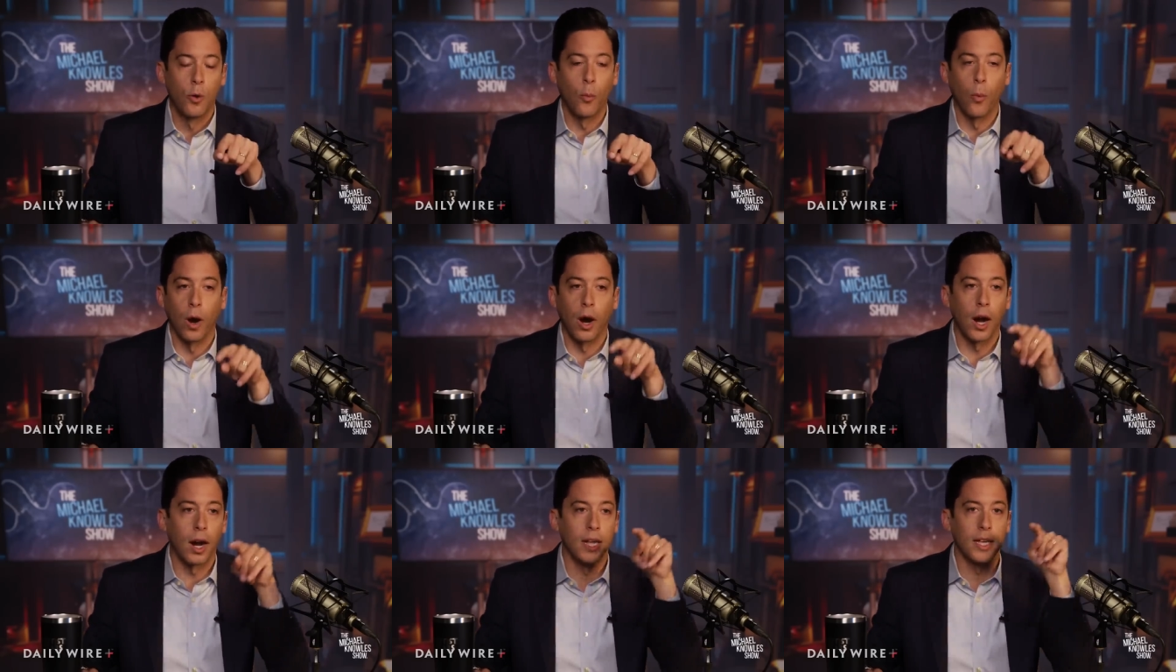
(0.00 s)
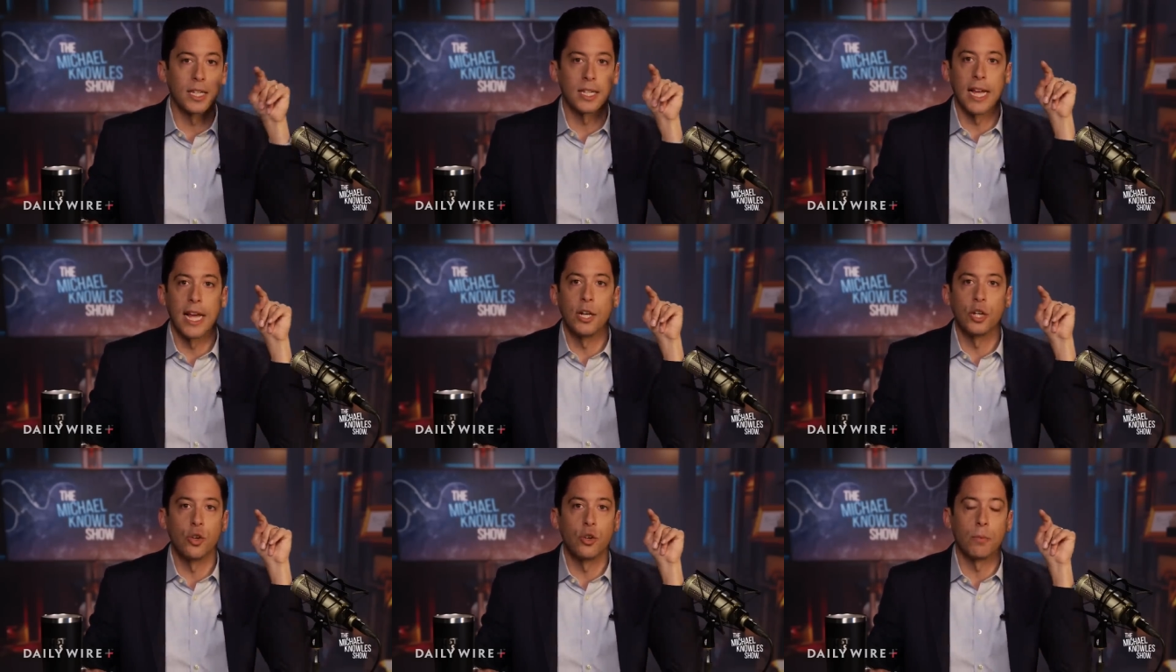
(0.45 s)
We're going to
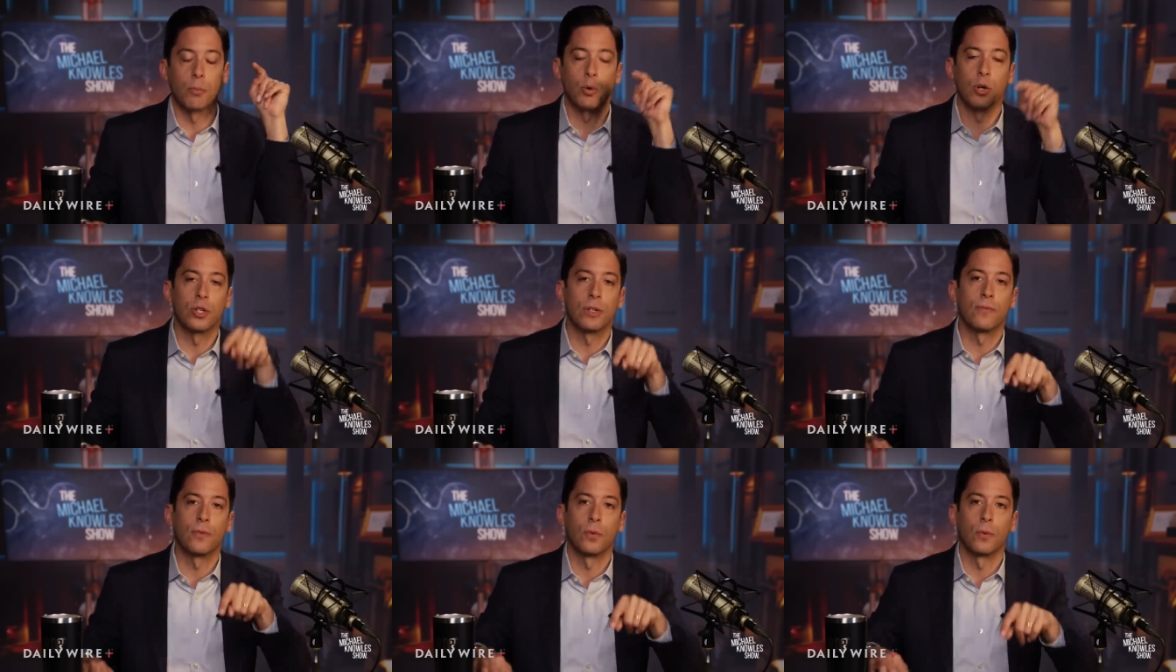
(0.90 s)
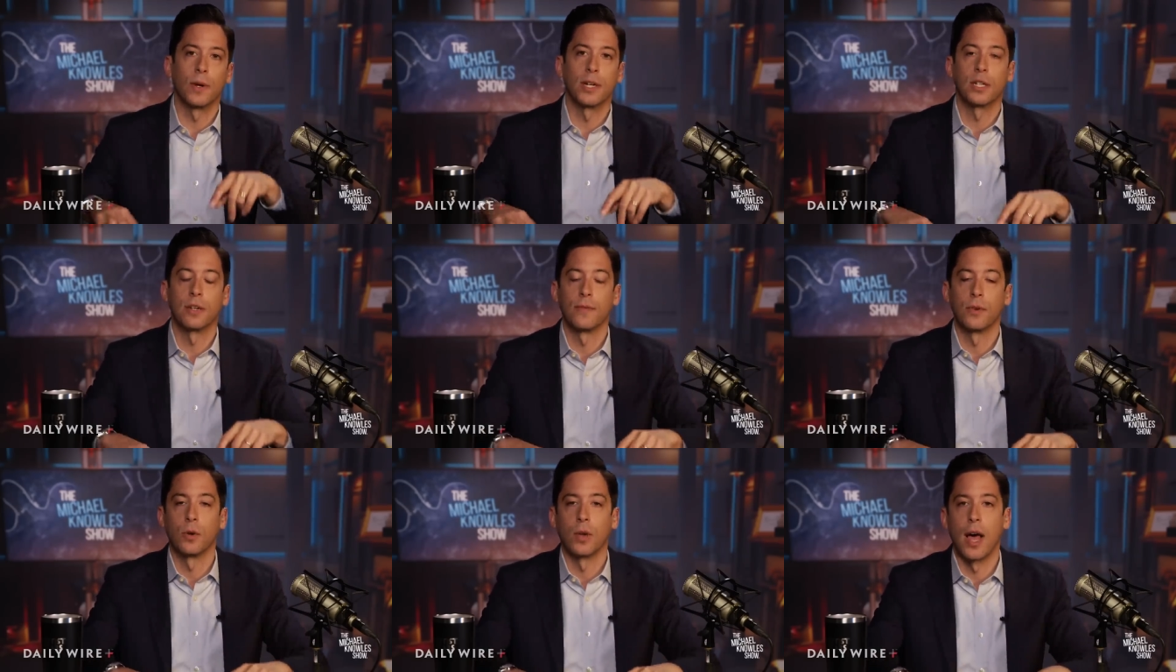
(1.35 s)
send you to prison for the
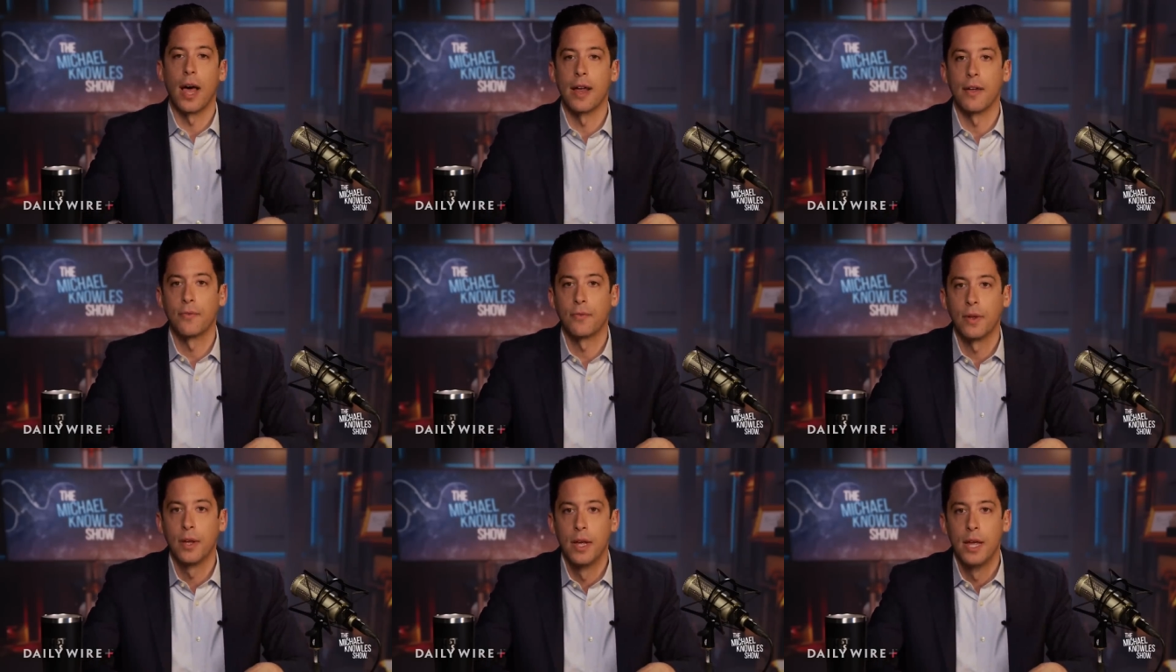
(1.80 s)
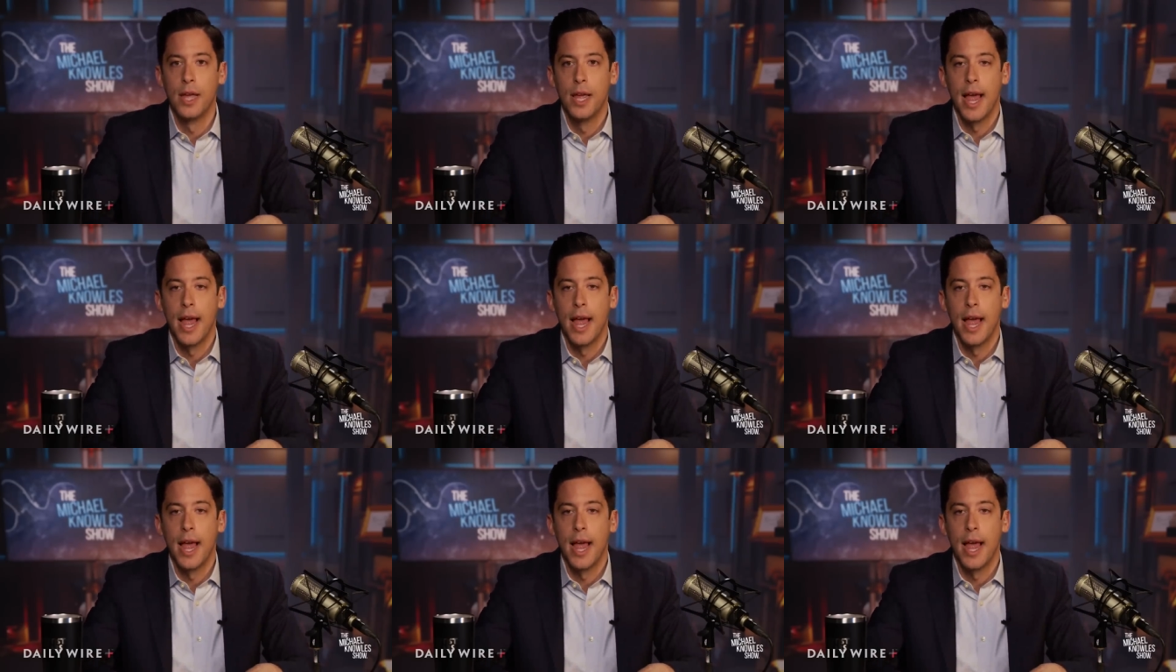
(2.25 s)
rest of your life.